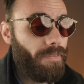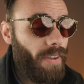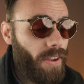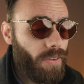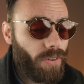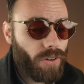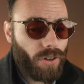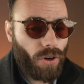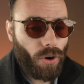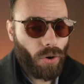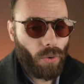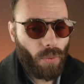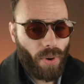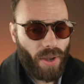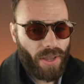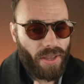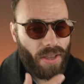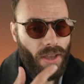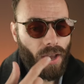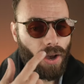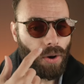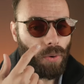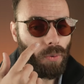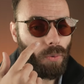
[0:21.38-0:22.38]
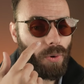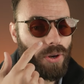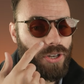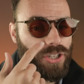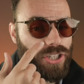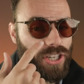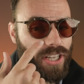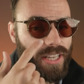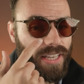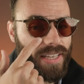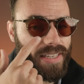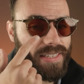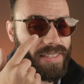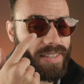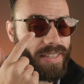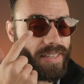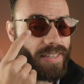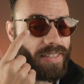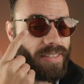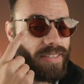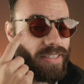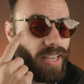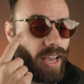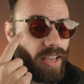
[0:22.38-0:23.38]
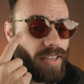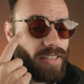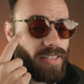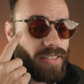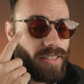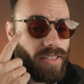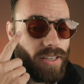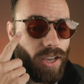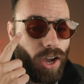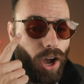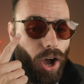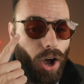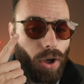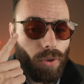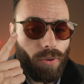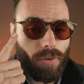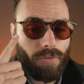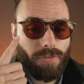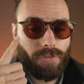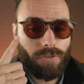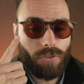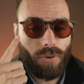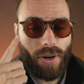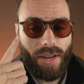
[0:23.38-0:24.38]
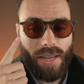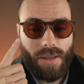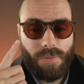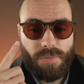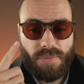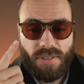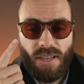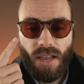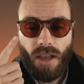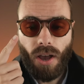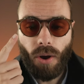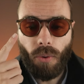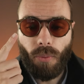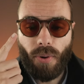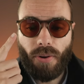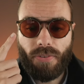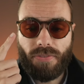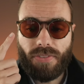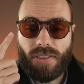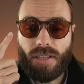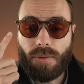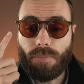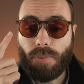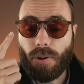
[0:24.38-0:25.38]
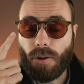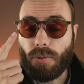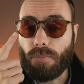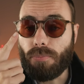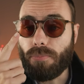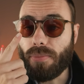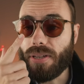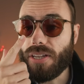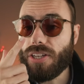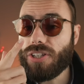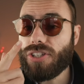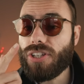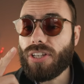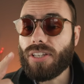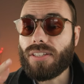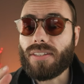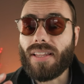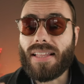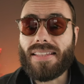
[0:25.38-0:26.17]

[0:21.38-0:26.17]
favorite colorway, which is the dusty olive frames with the Parmesan